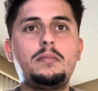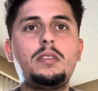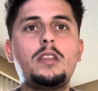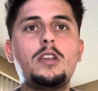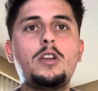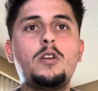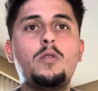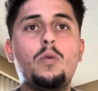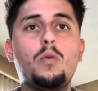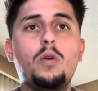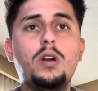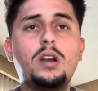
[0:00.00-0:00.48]

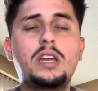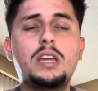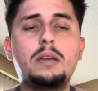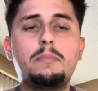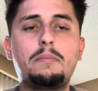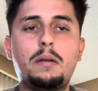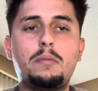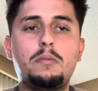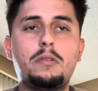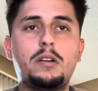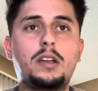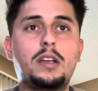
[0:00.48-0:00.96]
Working
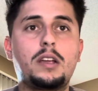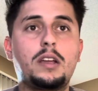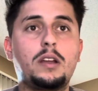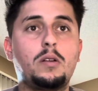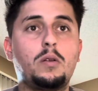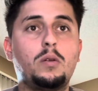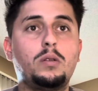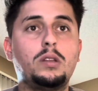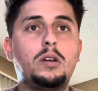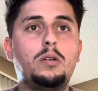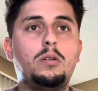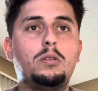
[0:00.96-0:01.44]
memory can
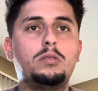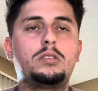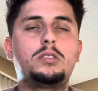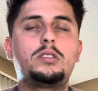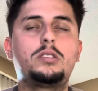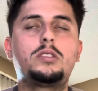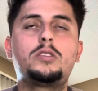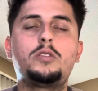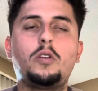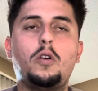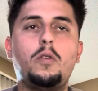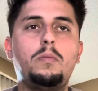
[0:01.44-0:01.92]
only hold
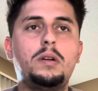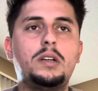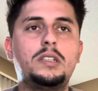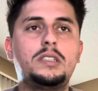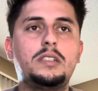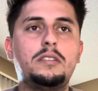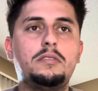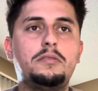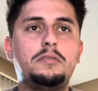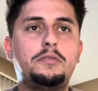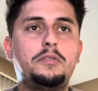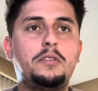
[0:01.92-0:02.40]
so much
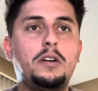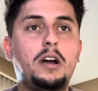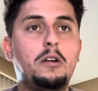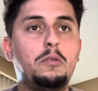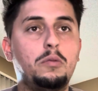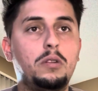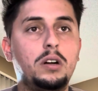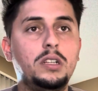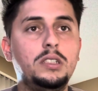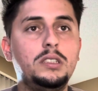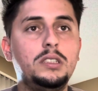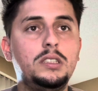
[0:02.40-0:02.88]
info at
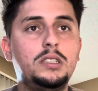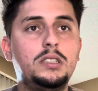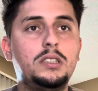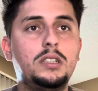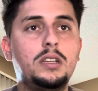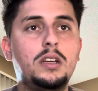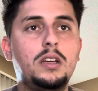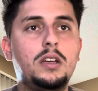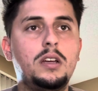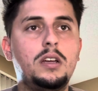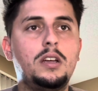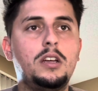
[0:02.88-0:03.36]
once,
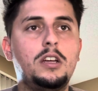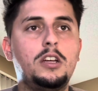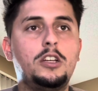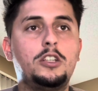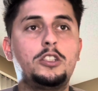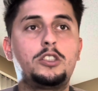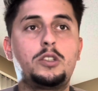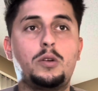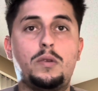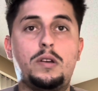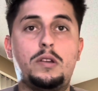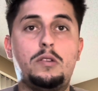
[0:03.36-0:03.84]

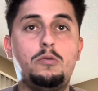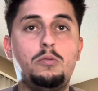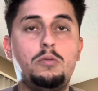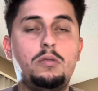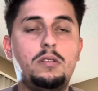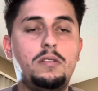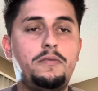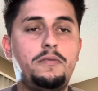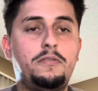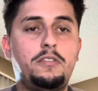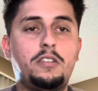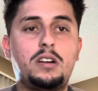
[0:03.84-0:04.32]
so when new
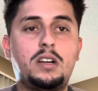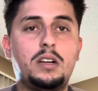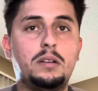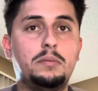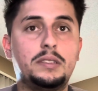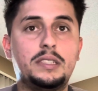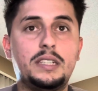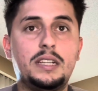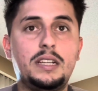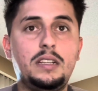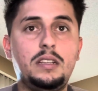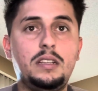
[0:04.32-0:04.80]
info
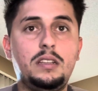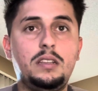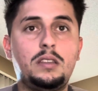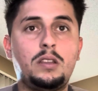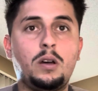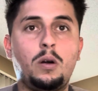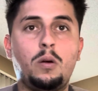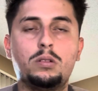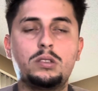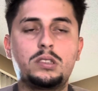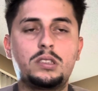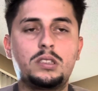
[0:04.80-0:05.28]
comes in, the
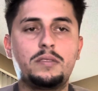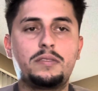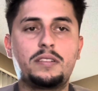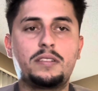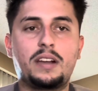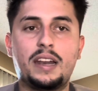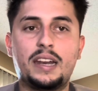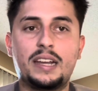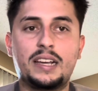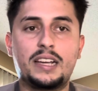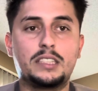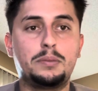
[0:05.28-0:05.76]
old stuff
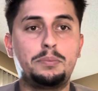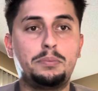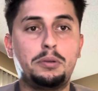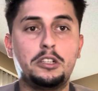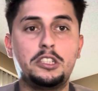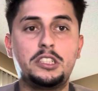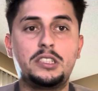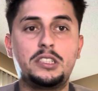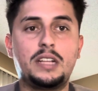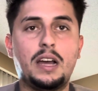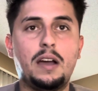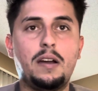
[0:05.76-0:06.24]
kind of gets
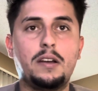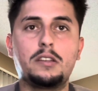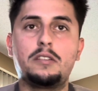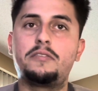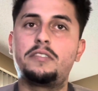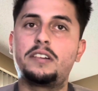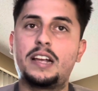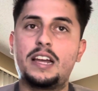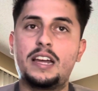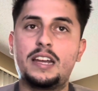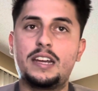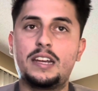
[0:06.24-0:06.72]
pushed out and you
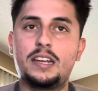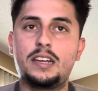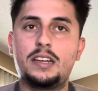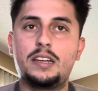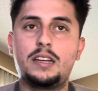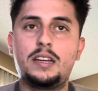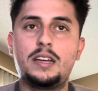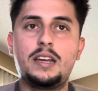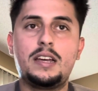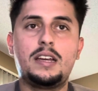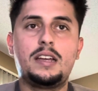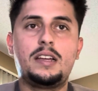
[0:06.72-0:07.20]
forget it.
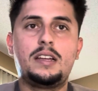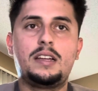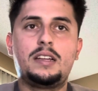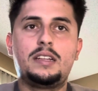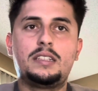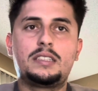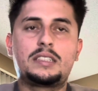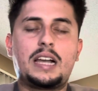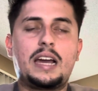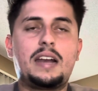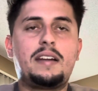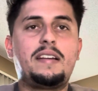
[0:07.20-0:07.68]

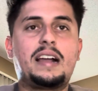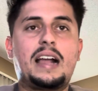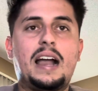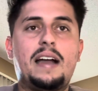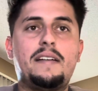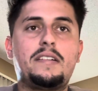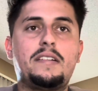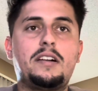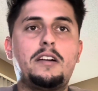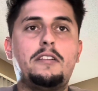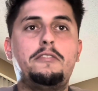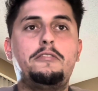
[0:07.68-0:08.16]
Kind of like
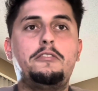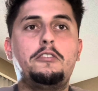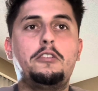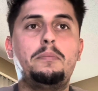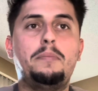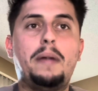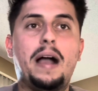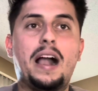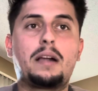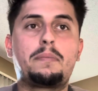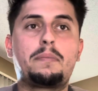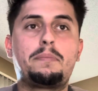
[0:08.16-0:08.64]
having a full
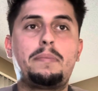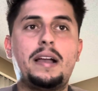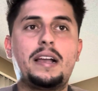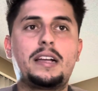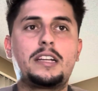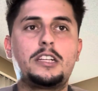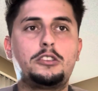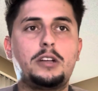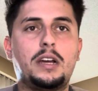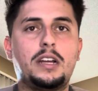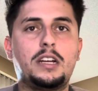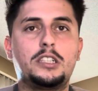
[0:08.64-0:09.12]
backpack
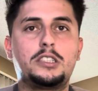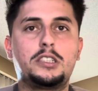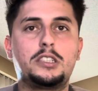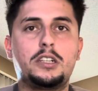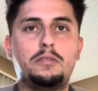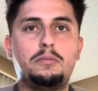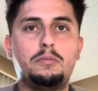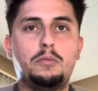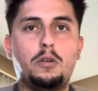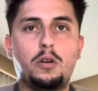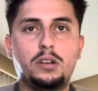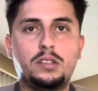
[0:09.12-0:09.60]
and trying to shove
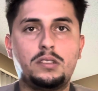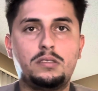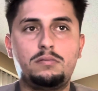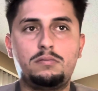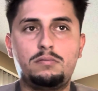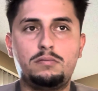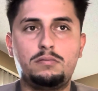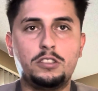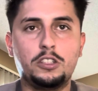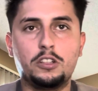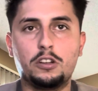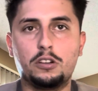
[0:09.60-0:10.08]
more,
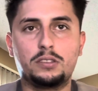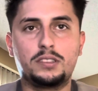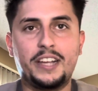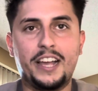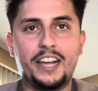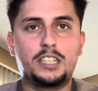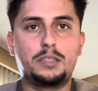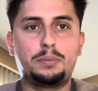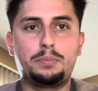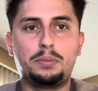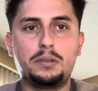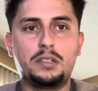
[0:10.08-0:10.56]

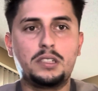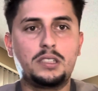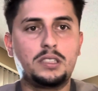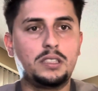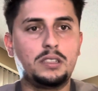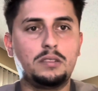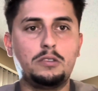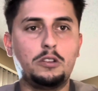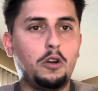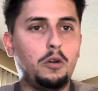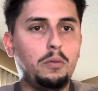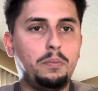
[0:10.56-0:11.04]
textbooks
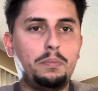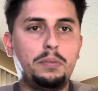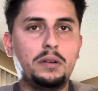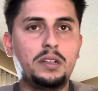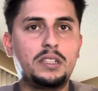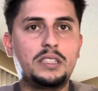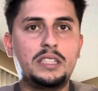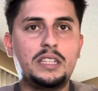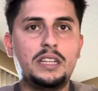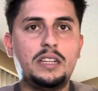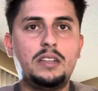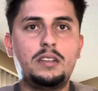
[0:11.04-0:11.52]
and
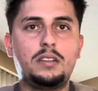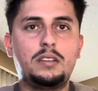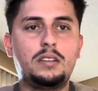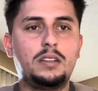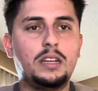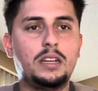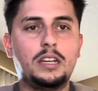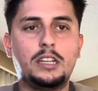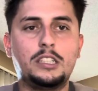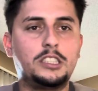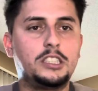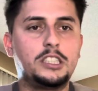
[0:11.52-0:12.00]
notebooks in.
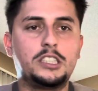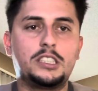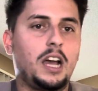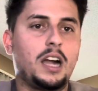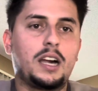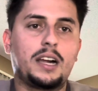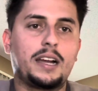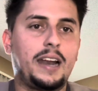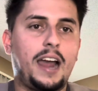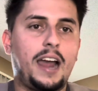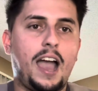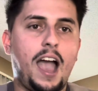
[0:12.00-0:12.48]
It's just
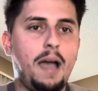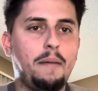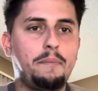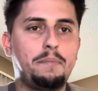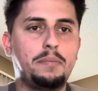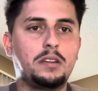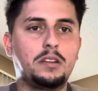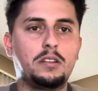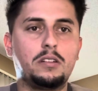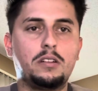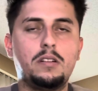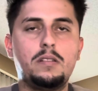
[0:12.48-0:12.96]
not gonna
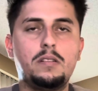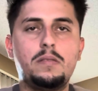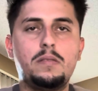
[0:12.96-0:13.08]
happen.